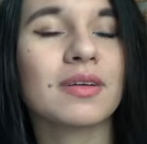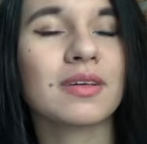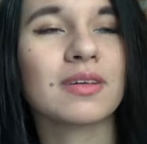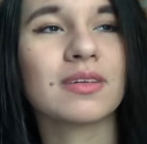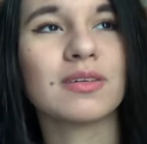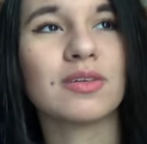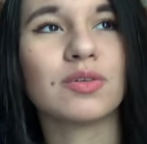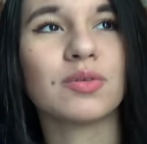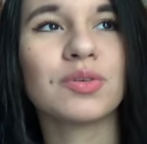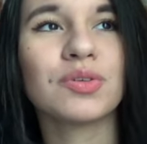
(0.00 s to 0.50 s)

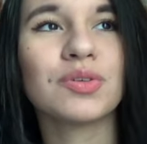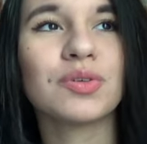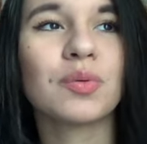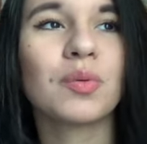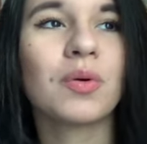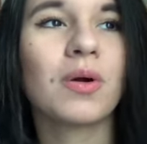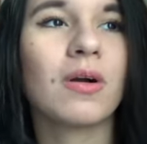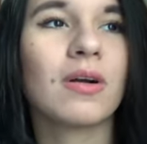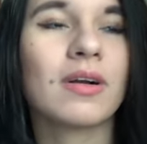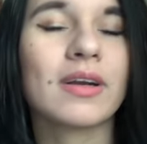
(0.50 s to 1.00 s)
and doing your
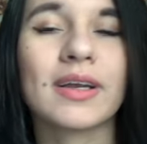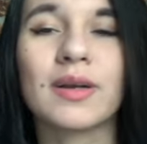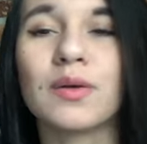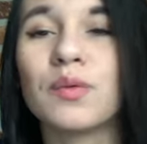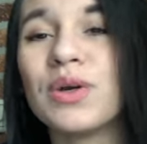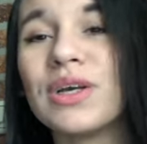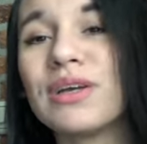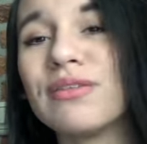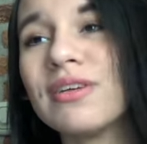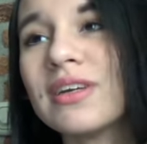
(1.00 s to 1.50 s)
walk and
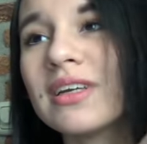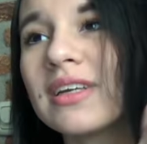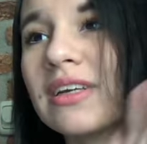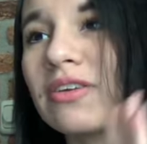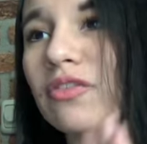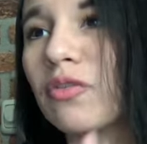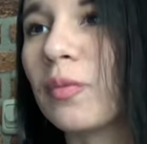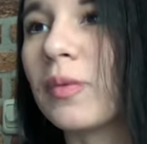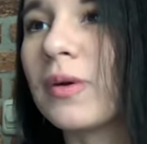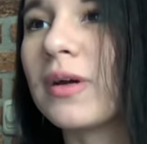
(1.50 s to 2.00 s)
waving at
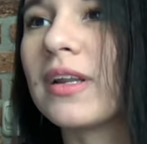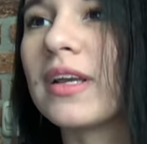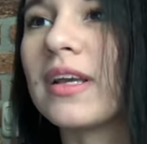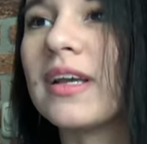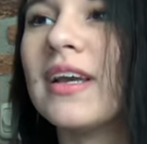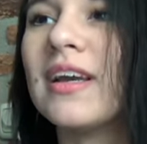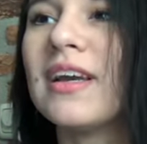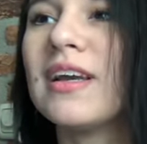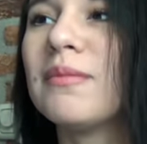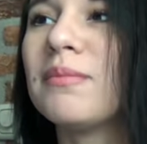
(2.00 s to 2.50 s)
everybody,
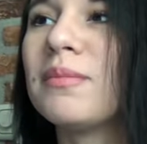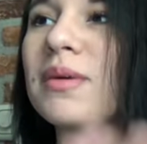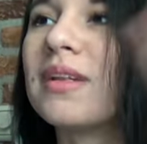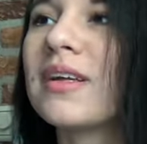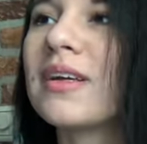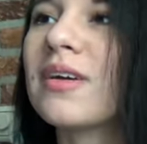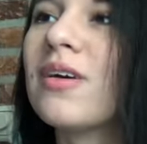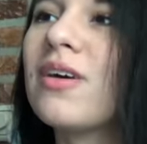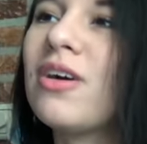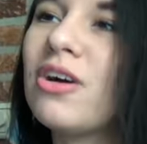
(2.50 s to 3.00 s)
be
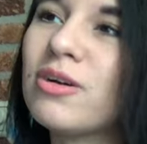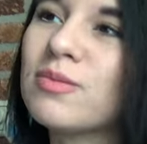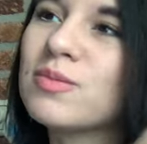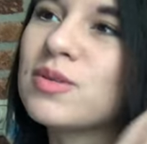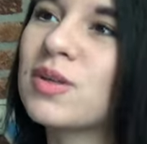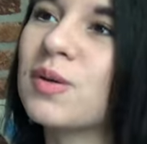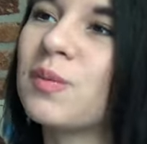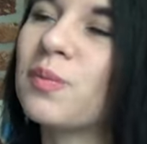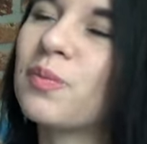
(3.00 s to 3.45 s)
like, oh, I'm so